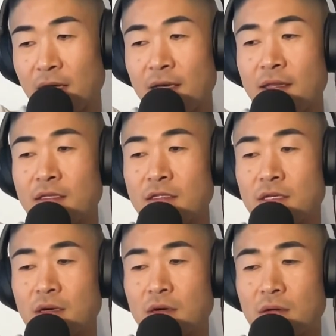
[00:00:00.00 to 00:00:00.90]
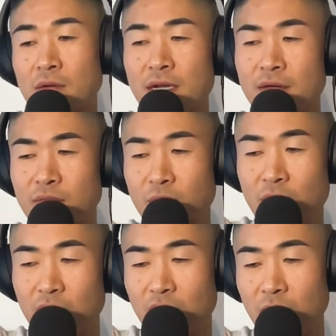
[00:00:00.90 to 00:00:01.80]
And then so kind of
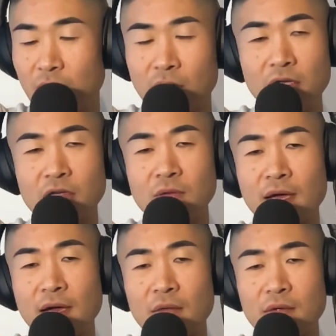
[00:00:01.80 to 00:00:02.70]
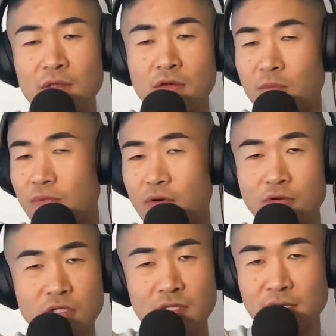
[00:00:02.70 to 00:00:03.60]
where are you now with your
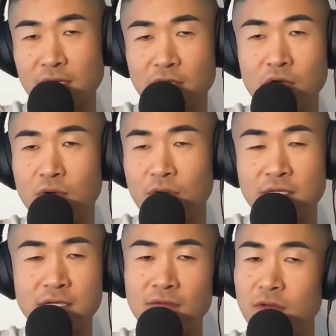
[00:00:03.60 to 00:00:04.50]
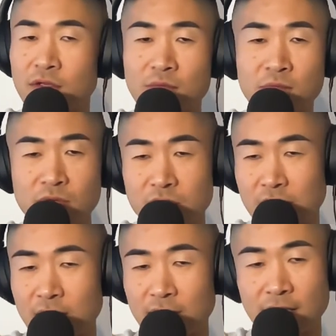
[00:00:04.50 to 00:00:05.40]
approach to like your creativity, your
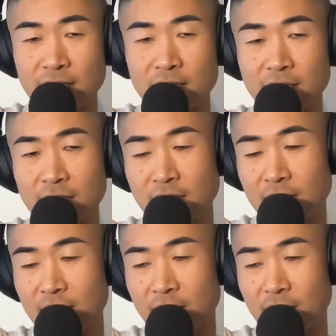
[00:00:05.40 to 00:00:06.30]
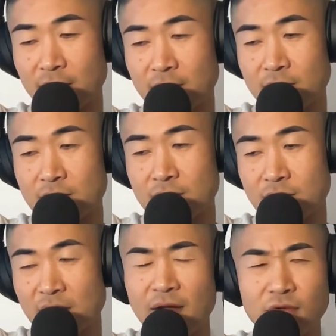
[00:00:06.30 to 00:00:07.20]
music, and
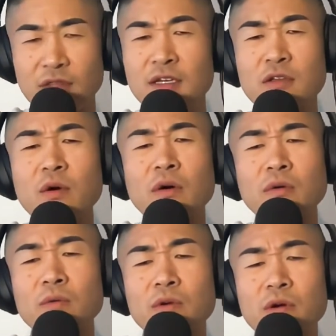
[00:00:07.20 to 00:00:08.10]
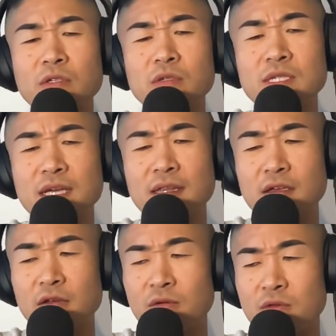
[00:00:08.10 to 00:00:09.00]
everything. And we were also saying
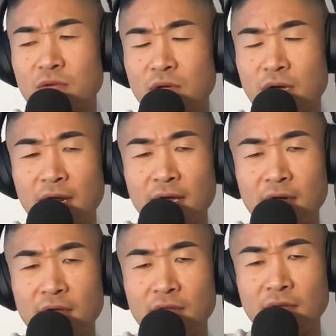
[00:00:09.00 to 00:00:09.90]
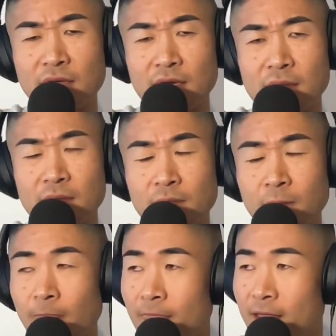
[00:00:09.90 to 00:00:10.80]
that you got out of a
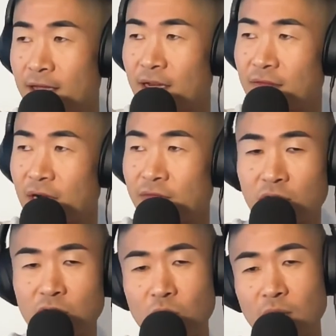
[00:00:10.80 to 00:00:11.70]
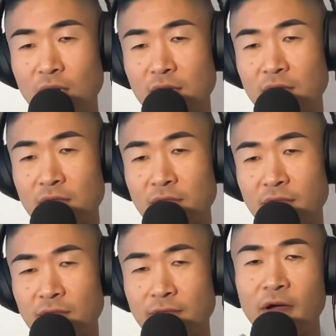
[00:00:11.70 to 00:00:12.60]
kind of out of a
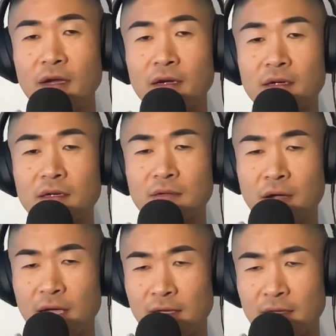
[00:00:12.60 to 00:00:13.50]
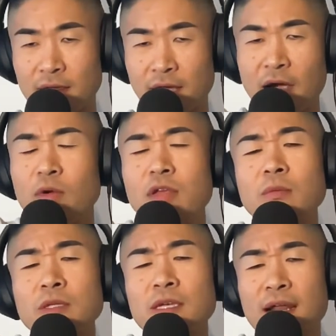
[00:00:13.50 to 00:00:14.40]
creative funk, right? How were you
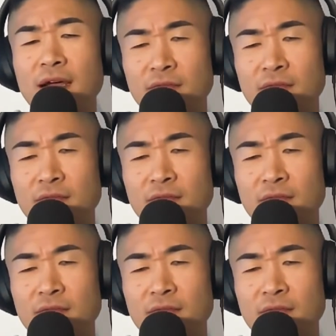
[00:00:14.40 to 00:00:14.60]
able to get out